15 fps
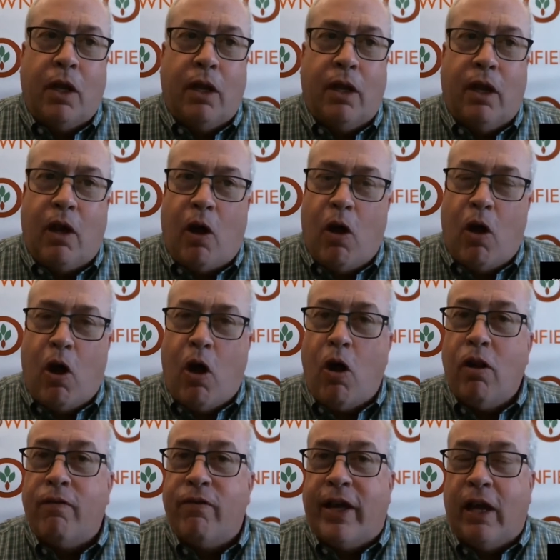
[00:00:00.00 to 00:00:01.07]
Uh,
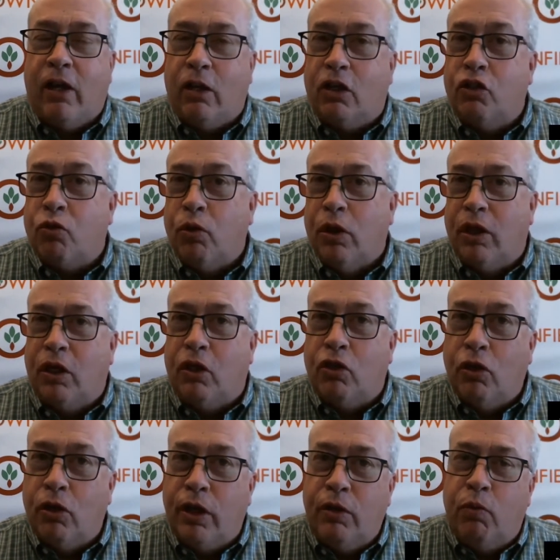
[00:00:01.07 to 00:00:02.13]
all of that looks really
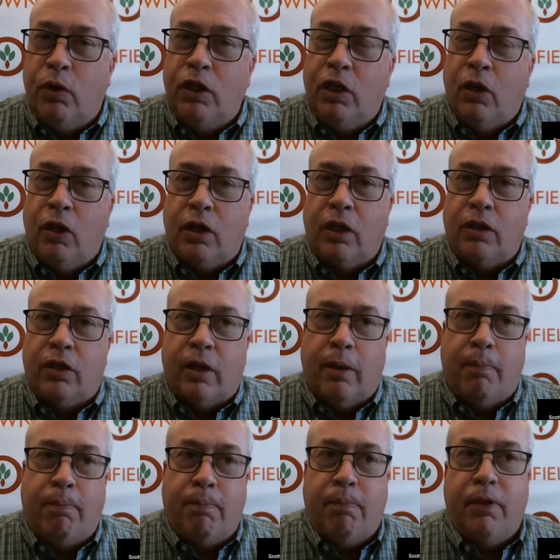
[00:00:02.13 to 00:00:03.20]
good. When you look at
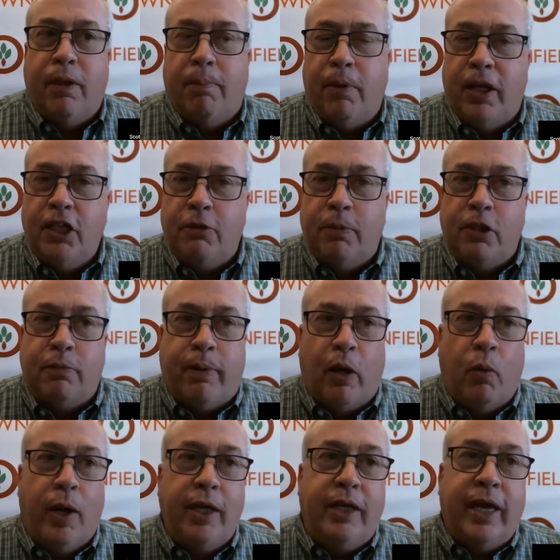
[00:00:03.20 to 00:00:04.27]
the, the placements by
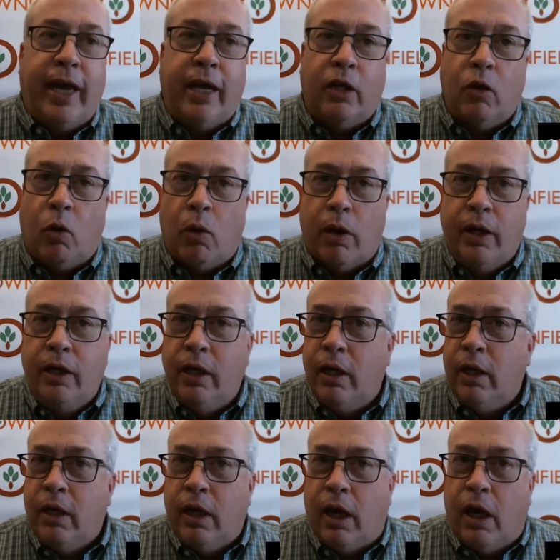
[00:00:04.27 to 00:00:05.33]
weight category,
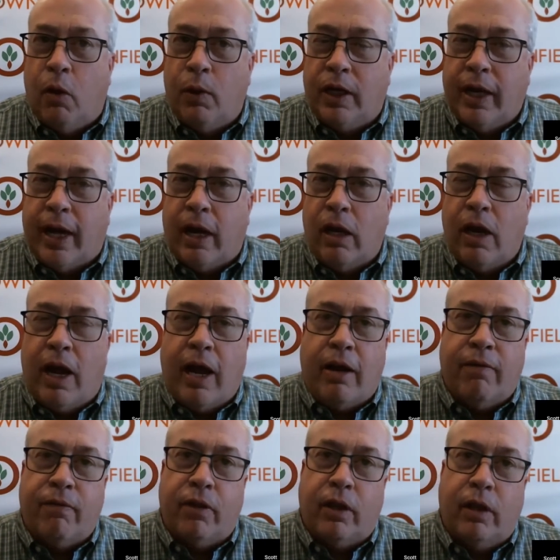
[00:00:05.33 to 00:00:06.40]
uh, we got a lot
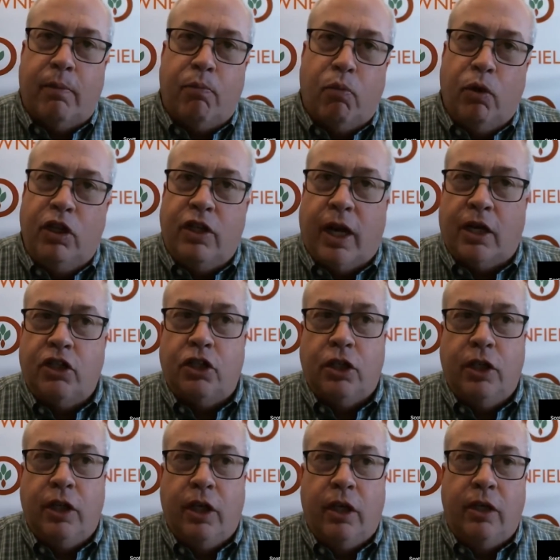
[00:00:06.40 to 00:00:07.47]
of the
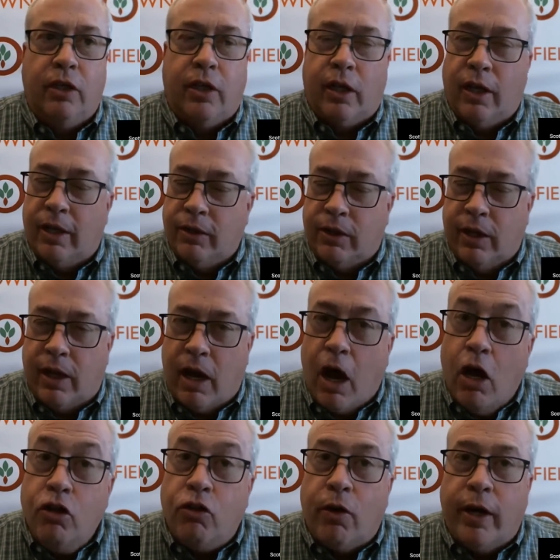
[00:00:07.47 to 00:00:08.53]
reduction in the, the
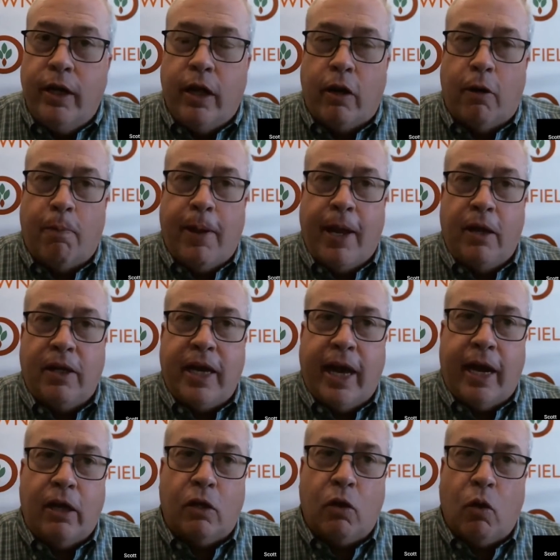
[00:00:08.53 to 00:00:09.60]
under eight hundred pound
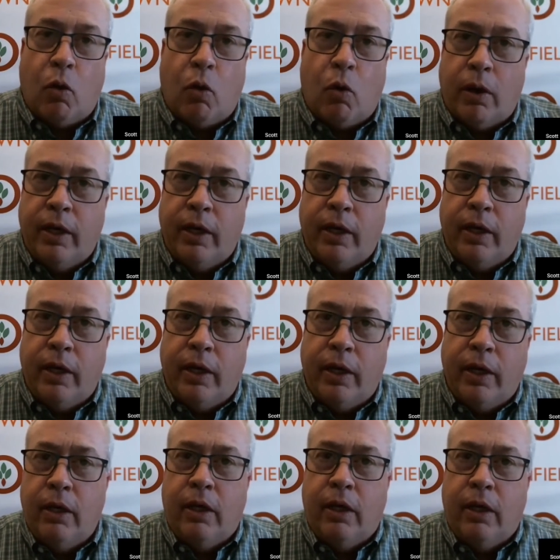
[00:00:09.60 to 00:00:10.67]
category
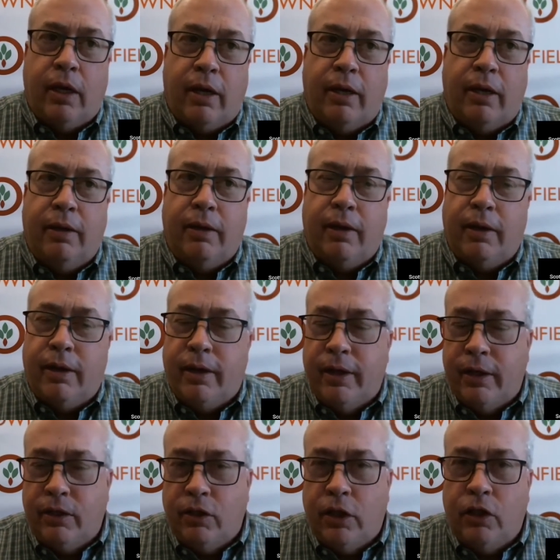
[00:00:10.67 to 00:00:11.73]
uh, Uh,
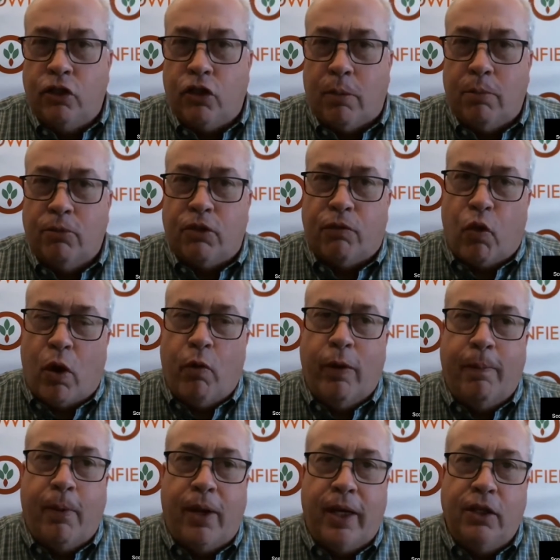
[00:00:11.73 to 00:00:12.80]
in, in terms of what we
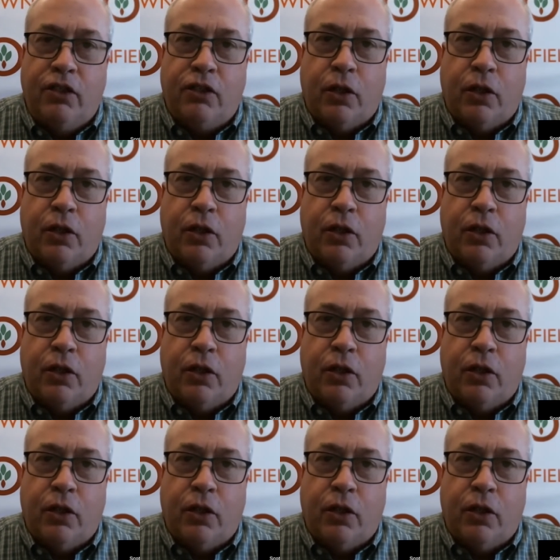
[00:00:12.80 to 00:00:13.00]
place.